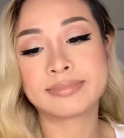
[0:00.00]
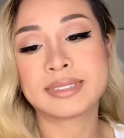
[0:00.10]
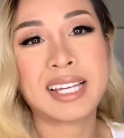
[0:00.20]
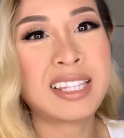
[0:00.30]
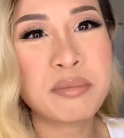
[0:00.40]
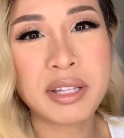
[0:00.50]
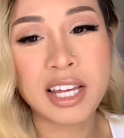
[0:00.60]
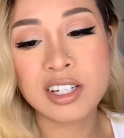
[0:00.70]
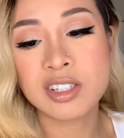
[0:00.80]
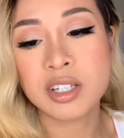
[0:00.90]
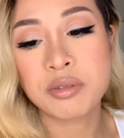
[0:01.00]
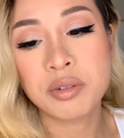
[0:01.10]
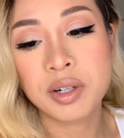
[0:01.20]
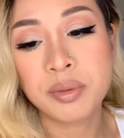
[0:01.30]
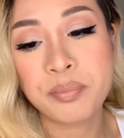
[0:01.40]
I leave my lashes
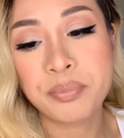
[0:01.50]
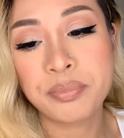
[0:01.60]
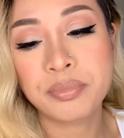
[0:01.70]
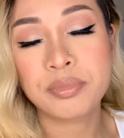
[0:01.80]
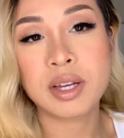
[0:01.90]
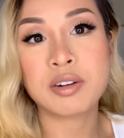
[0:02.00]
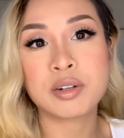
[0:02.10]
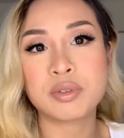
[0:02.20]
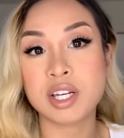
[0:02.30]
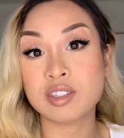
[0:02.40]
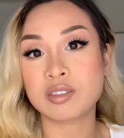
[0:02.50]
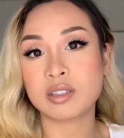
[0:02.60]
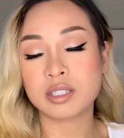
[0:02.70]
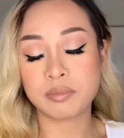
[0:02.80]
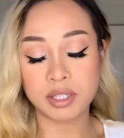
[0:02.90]
everywhere. I don't know if you guys do the
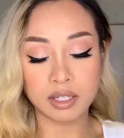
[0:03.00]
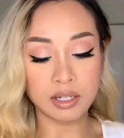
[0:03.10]
same thing.